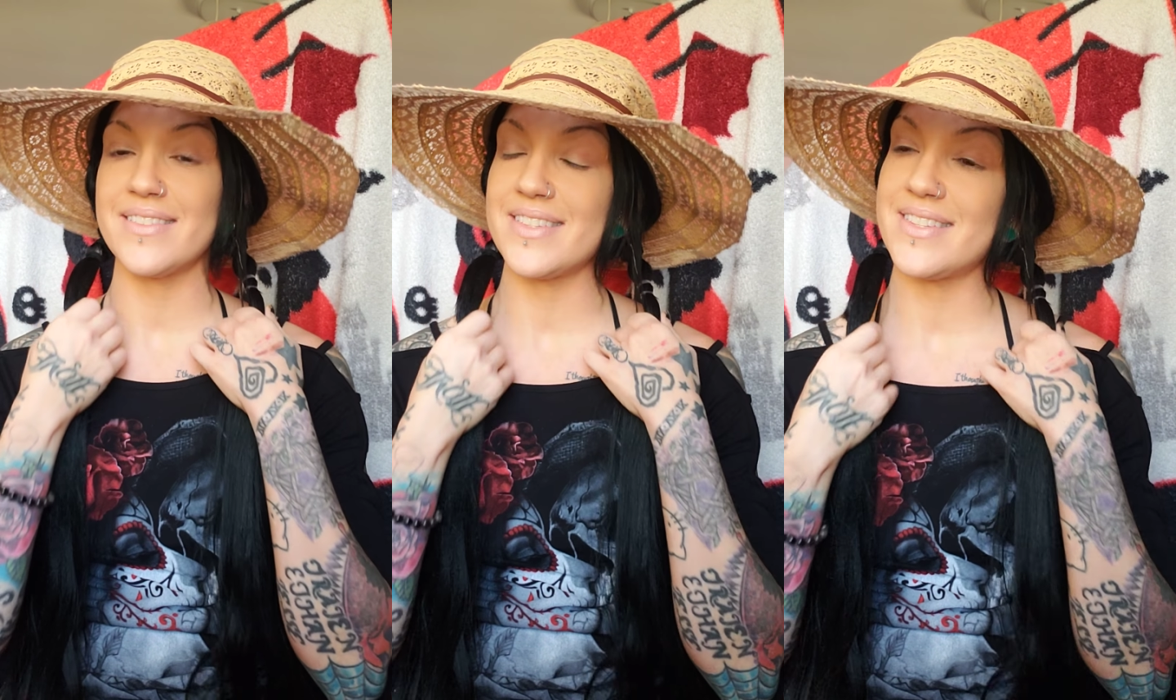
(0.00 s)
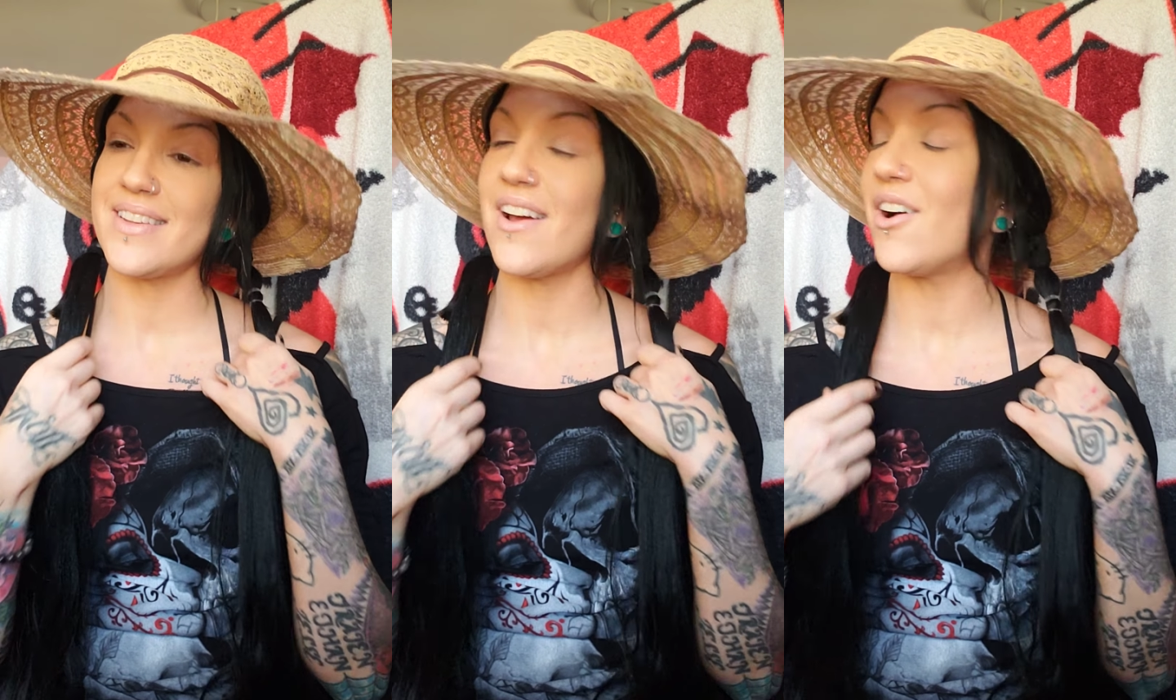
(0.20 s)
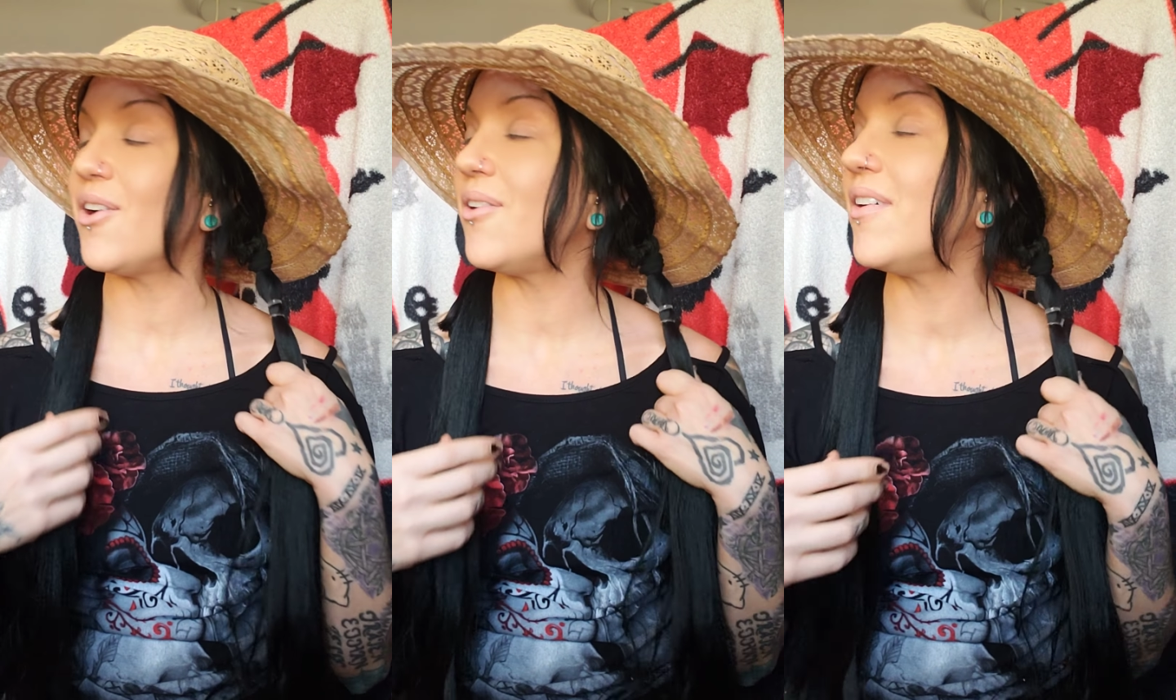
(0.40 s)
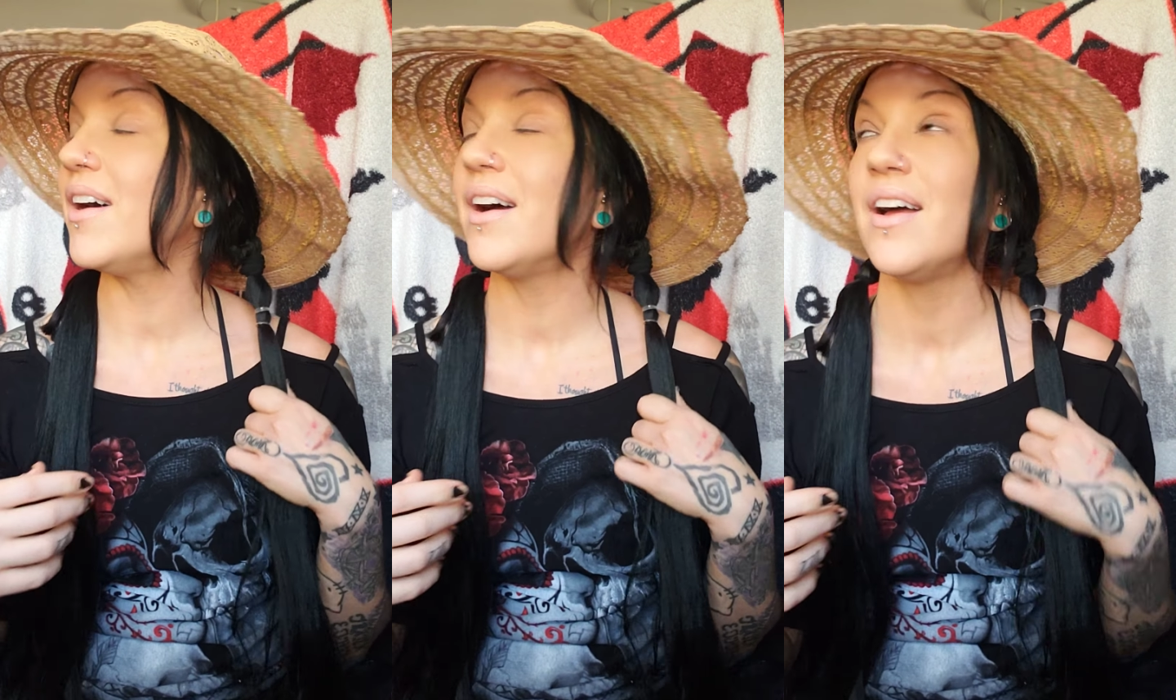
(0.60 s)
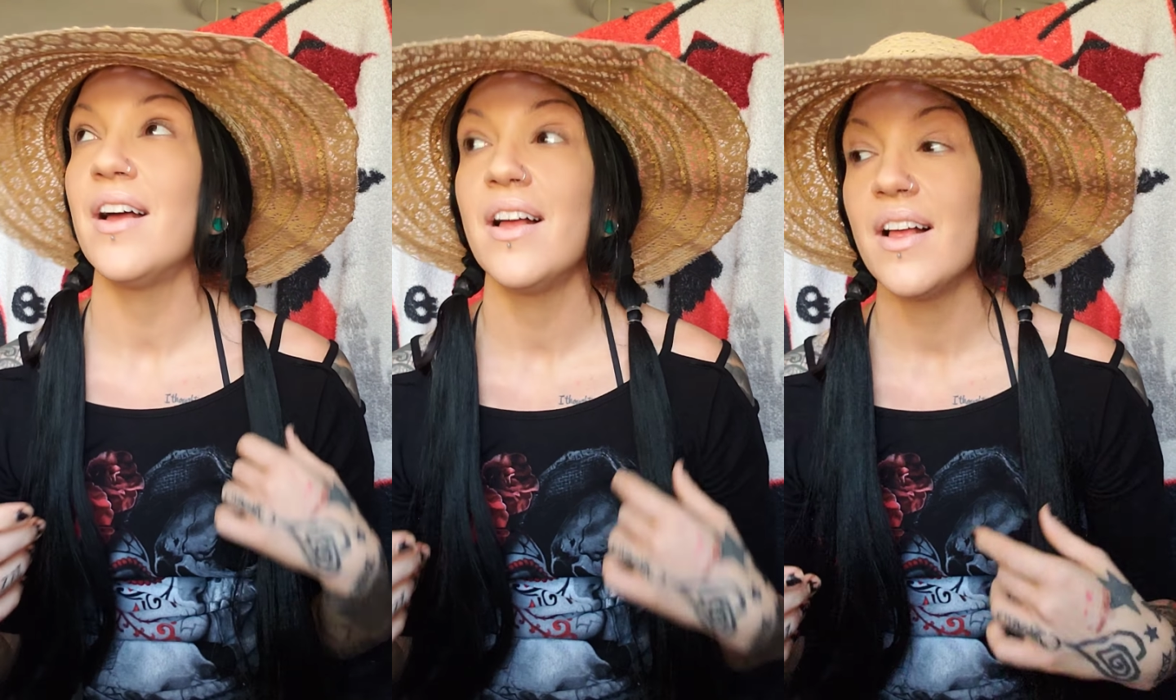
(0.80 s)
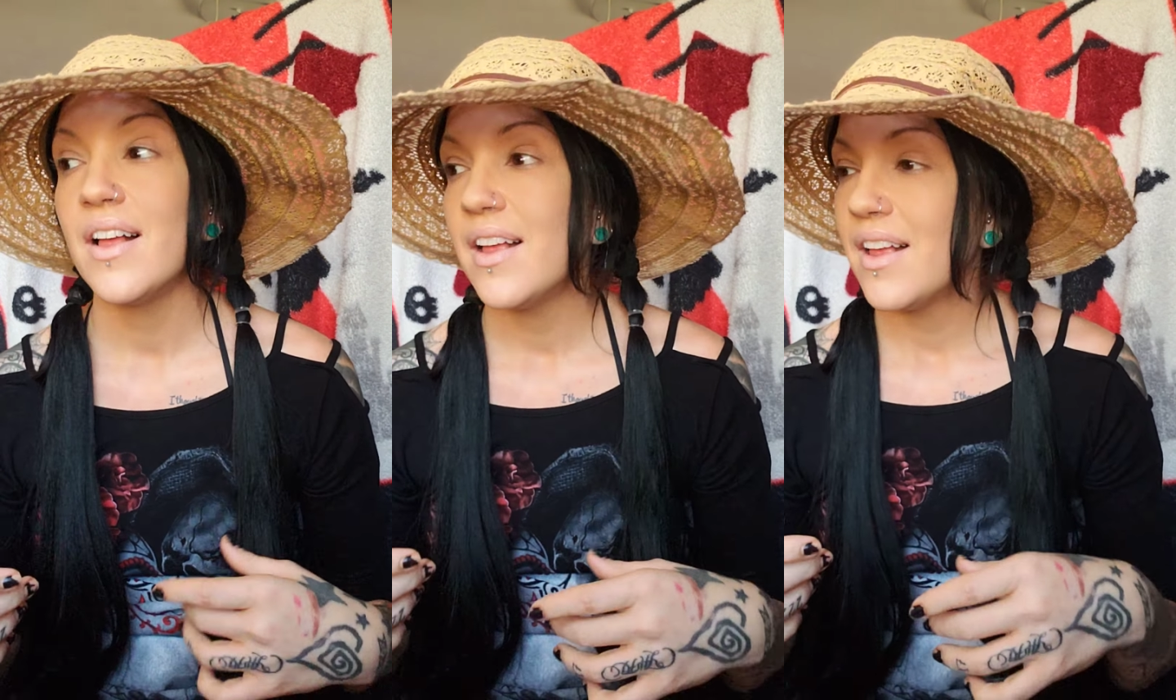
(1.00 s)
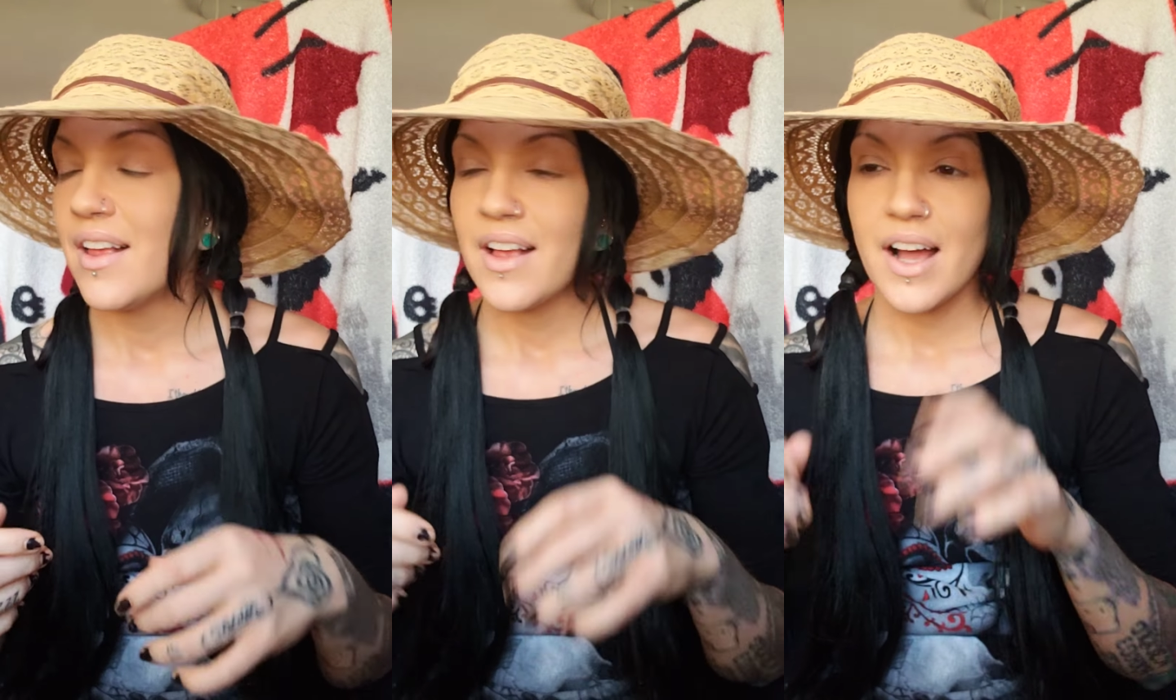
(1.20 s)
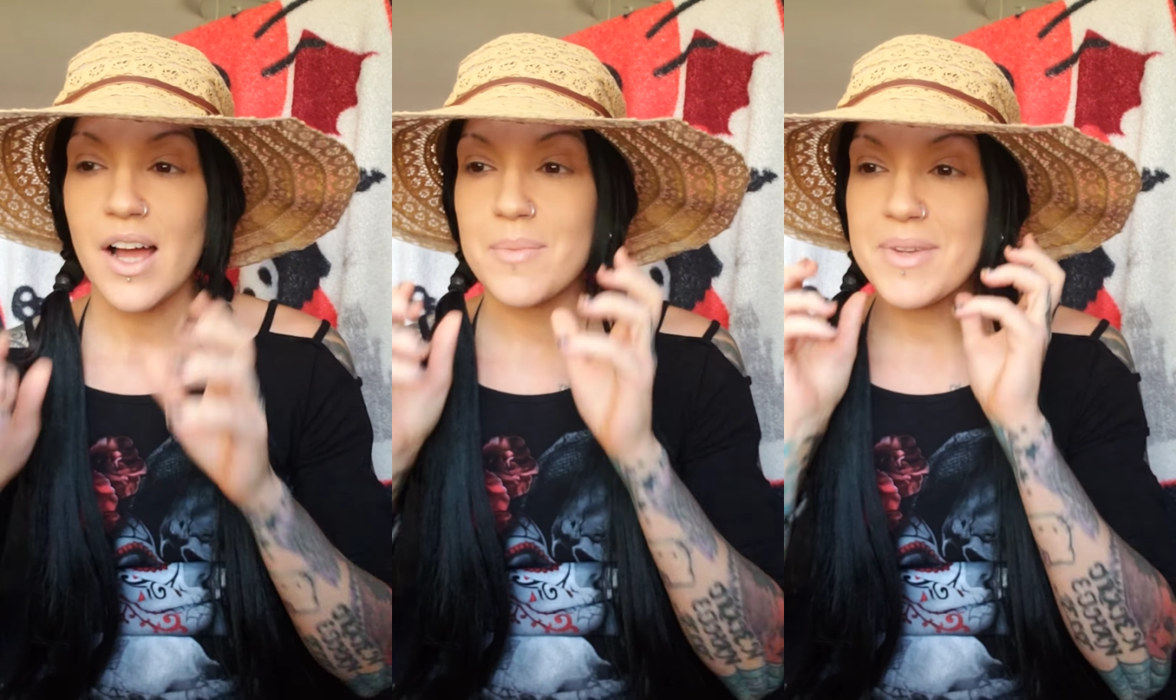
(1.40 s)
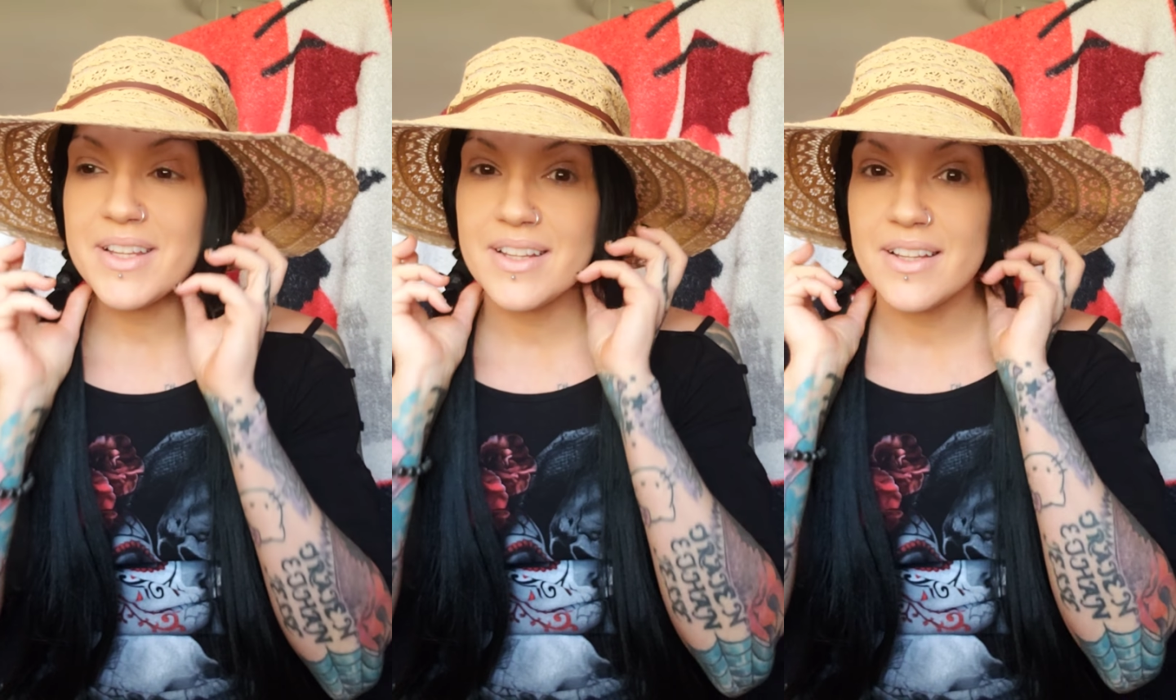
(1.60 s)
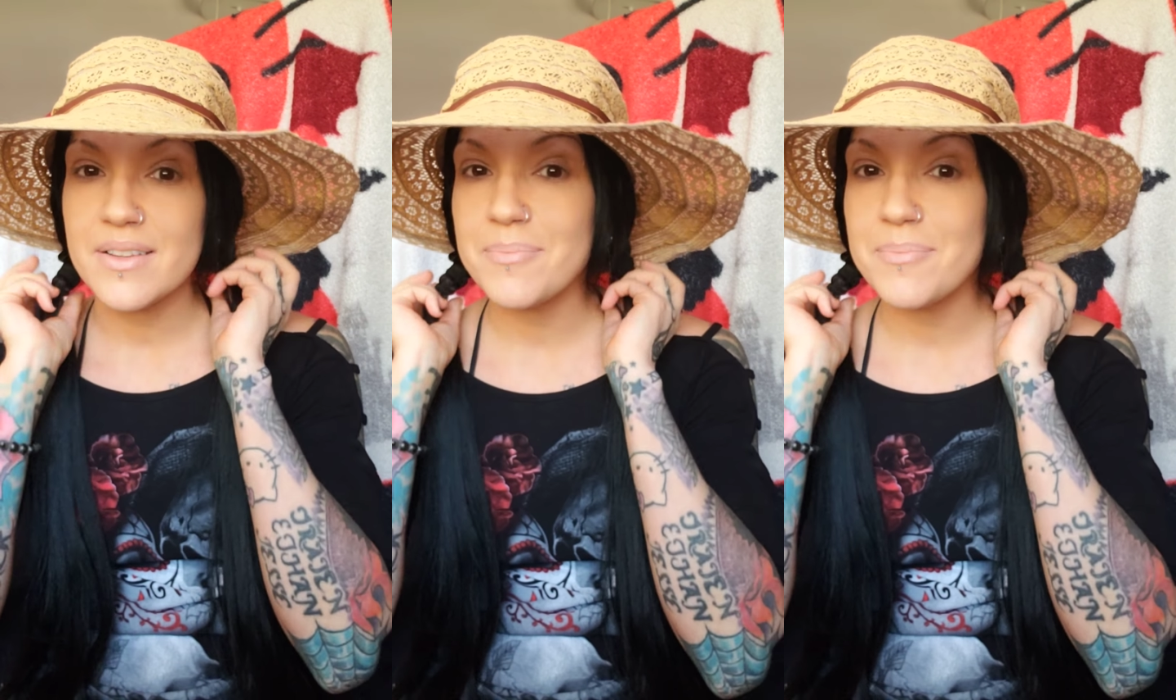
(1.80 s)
So, I mean,